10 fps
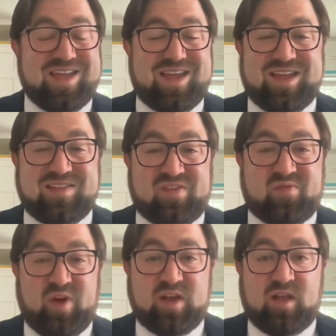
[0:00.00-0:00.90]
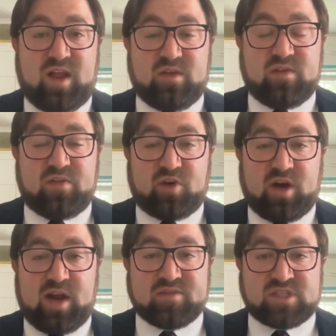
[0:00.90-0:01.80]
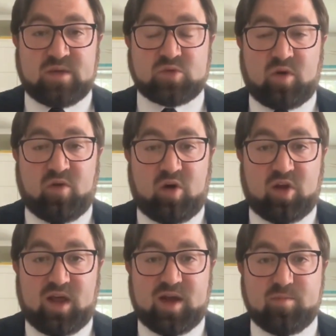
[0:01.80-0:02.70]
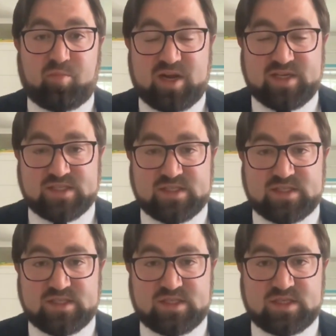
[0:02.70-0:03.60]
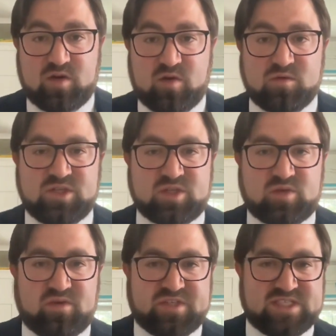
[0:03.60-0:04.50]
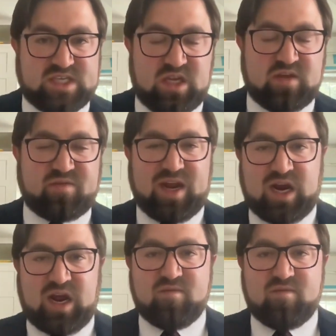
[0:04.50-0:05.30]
it's very likely that they're going to have some sort of online presence. And so just sort of seeing if that kind of